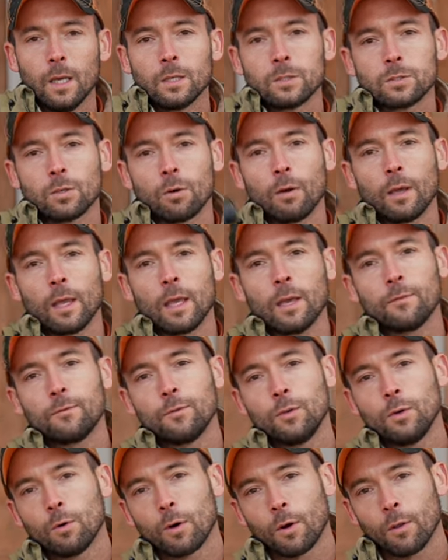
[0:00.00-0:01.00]
So if
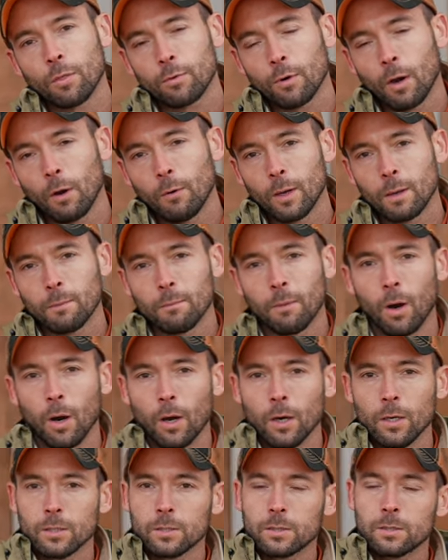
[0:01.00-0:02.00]
you are throwing
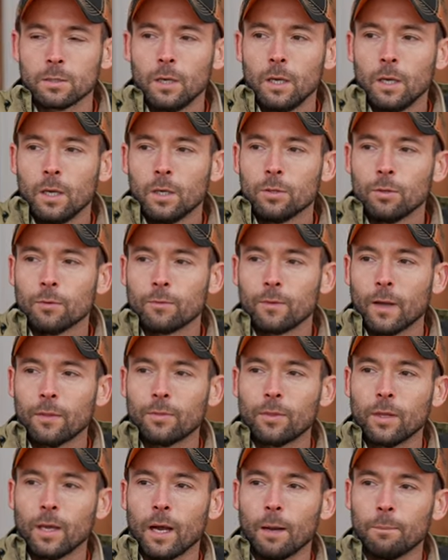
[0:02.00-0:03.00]
marks, you've
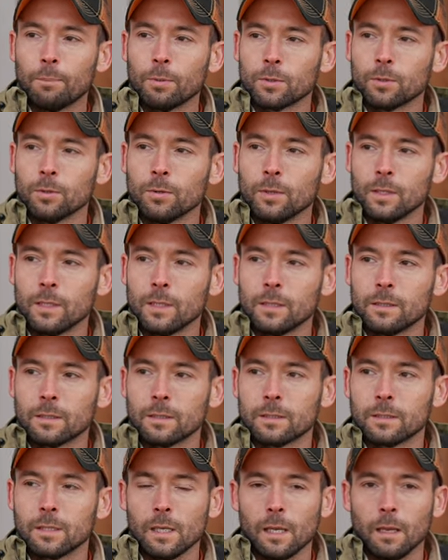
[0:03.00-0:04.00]
got the opportunity to
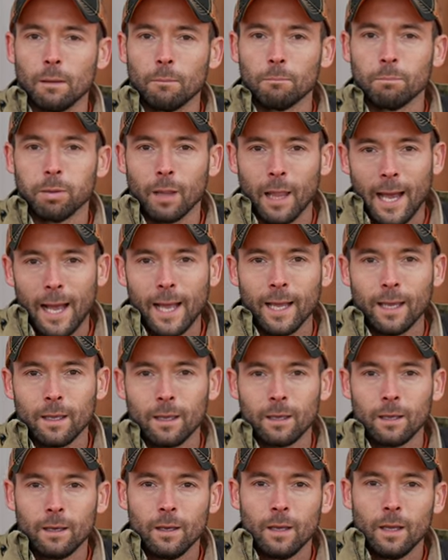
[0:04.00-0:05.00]
see black